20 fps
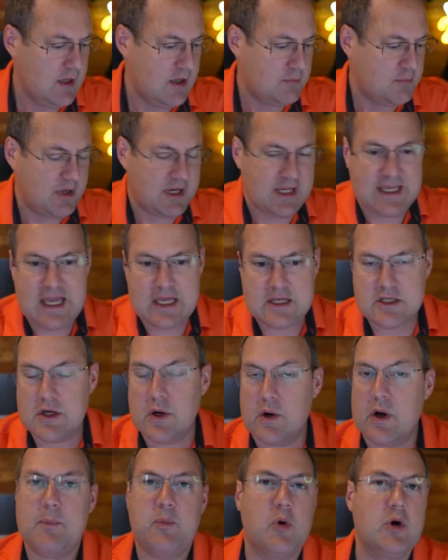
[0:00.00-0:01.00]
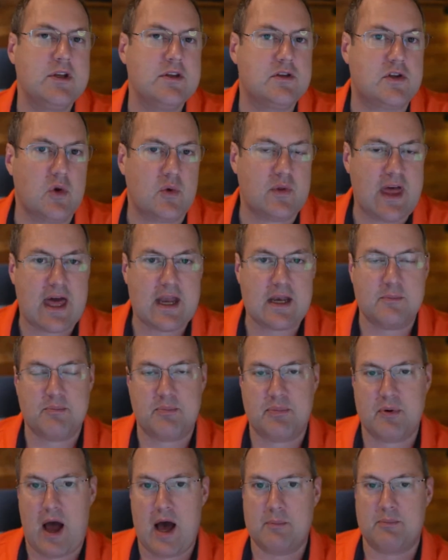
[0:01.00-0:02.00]
But again, Europe wouldn't do that
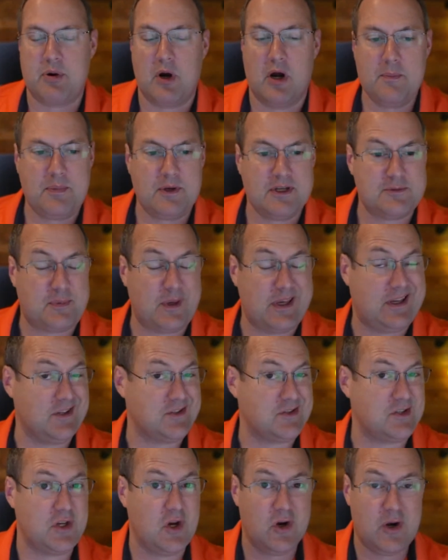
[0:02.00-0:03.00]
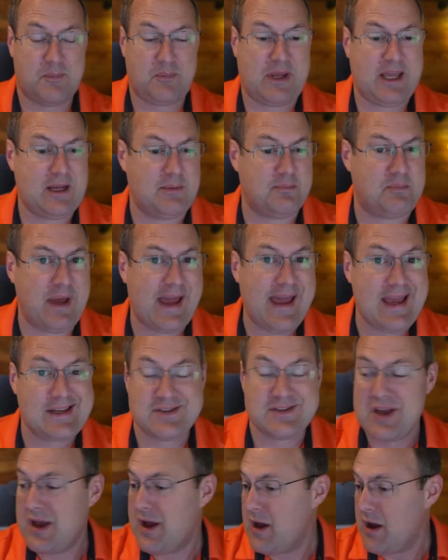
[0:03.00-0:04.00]
on purpose because European banks,